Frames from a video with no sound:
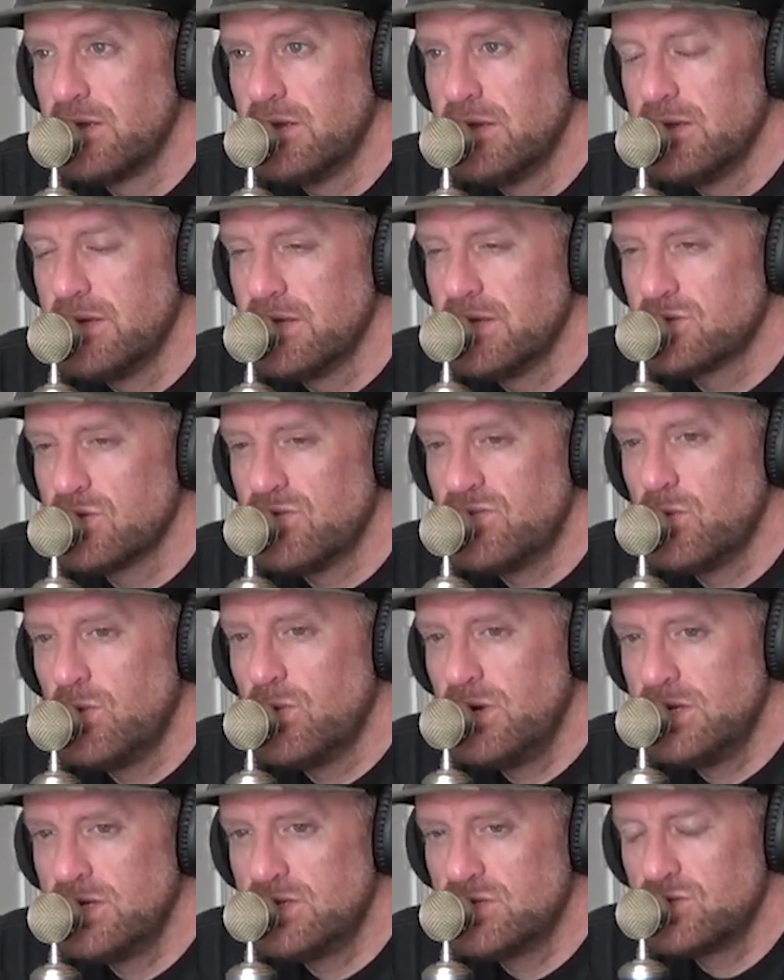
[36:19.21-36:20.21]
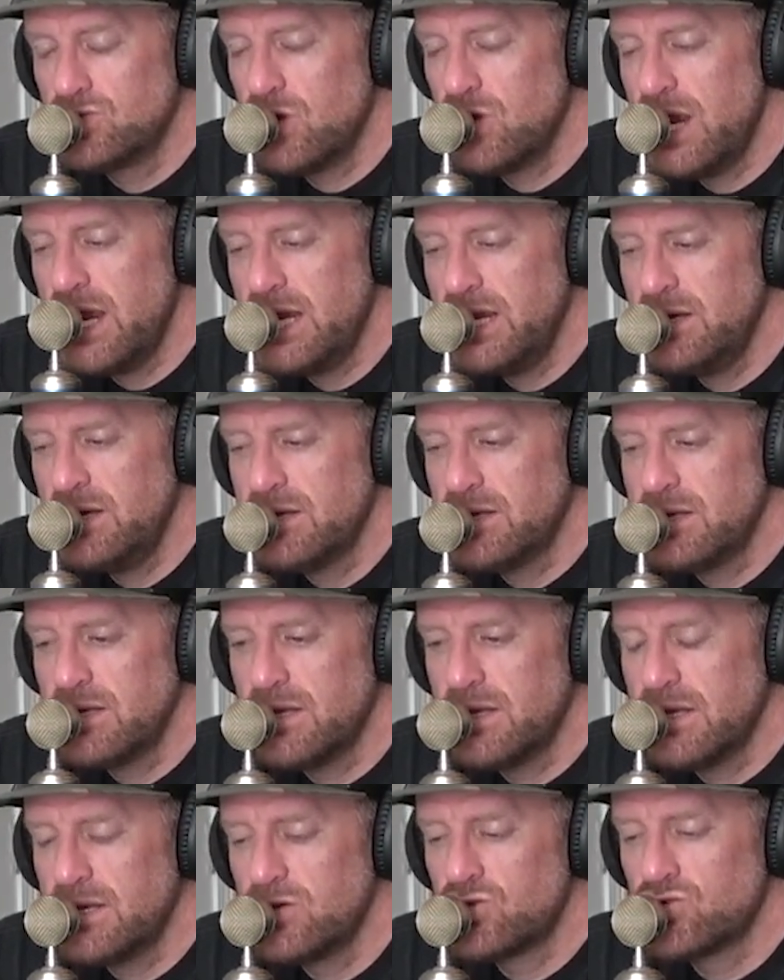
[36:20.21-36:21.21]
And so if you want to train
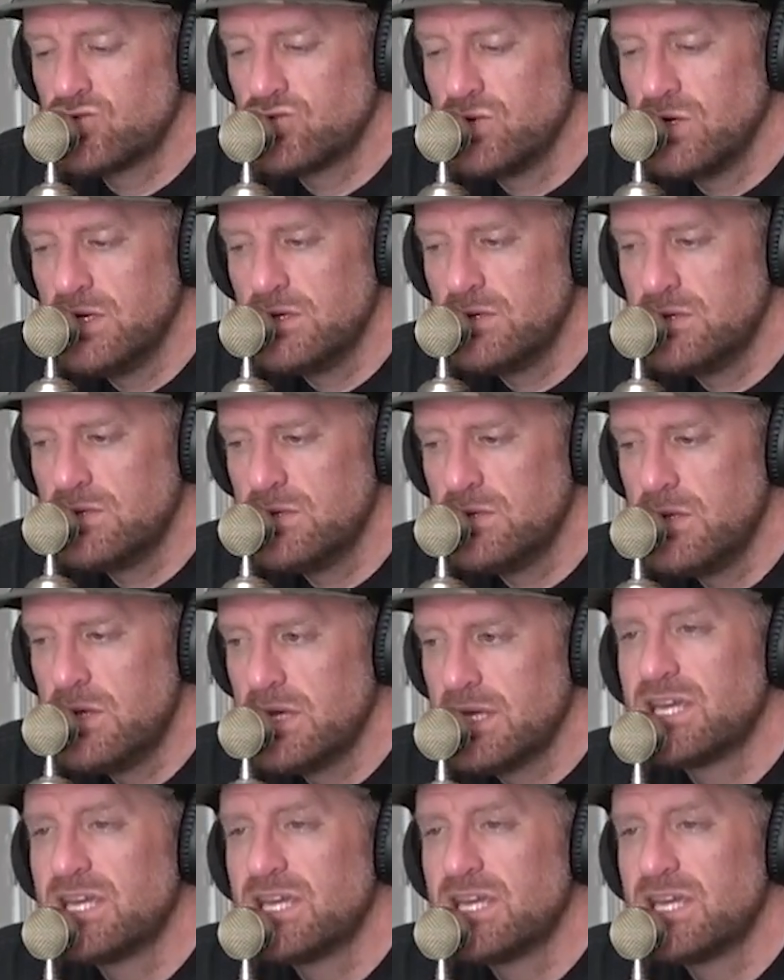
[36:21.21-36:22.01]
and drill,